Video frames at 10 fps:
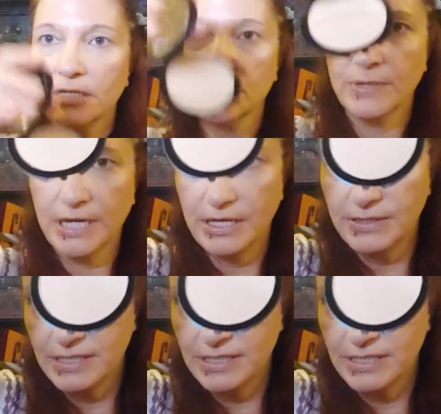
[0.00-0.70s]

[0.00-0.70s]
So we're going to